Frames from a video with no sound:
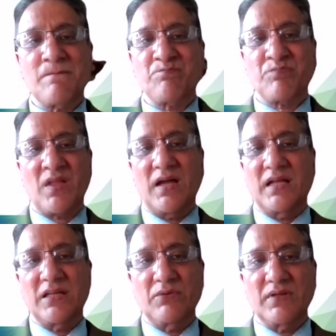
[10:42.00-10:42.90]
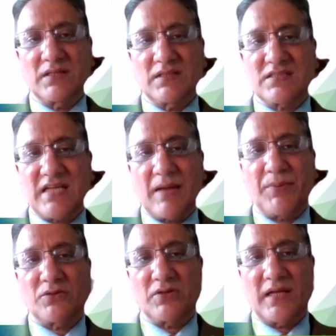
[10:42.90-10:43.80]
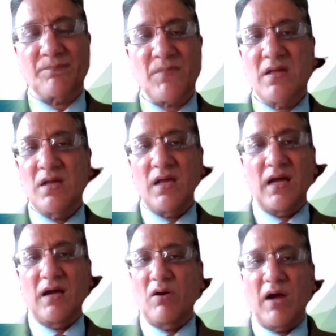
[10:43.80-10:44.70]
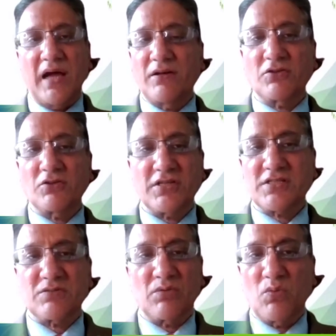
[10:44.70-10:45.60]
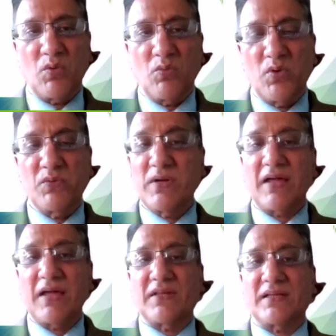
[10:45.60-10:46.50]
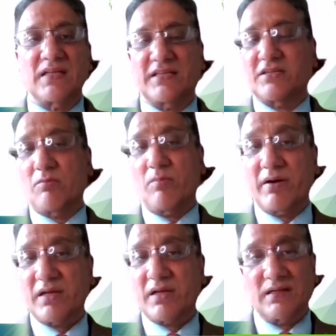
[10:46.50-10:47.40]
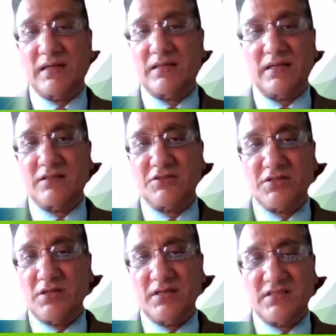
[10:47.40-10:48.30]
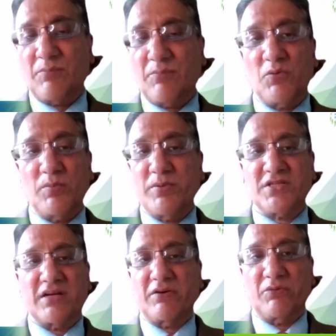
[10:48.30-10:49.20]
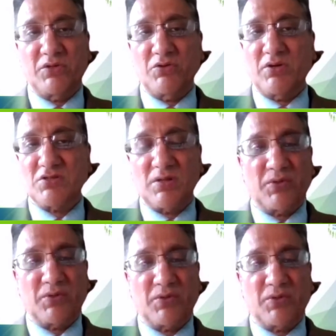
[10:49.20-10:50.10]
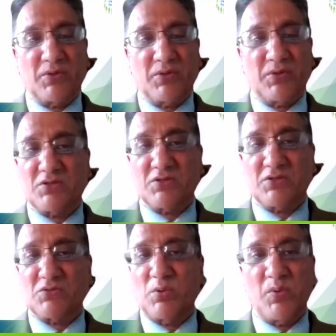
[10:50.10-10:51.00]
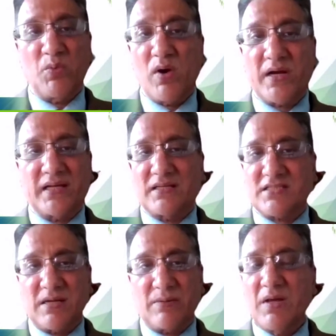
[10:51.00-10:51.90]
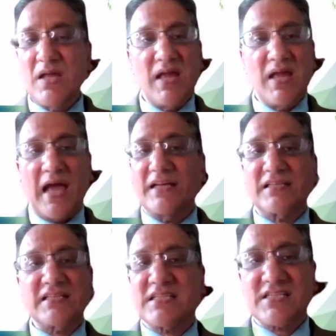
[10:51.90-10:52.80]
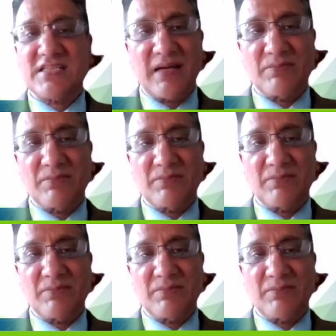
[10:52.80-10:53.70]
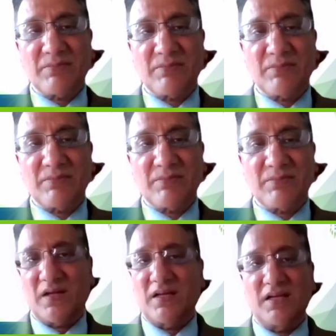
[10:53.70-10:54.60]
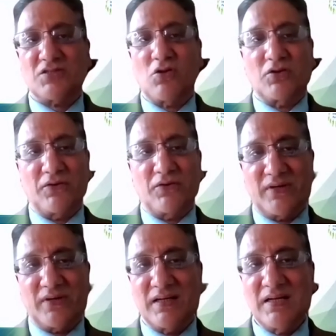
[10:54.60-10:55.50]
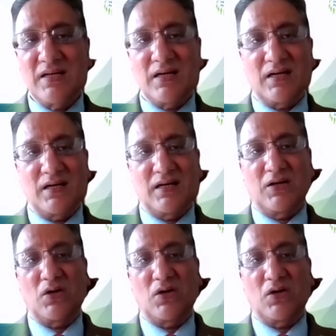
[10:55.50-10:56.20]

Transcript: and they will step into that. I noticed we will have that Latin American, that example we'll be sharing with you as well, because we'll be working the same, and it is the same story there again. It's no different. Years of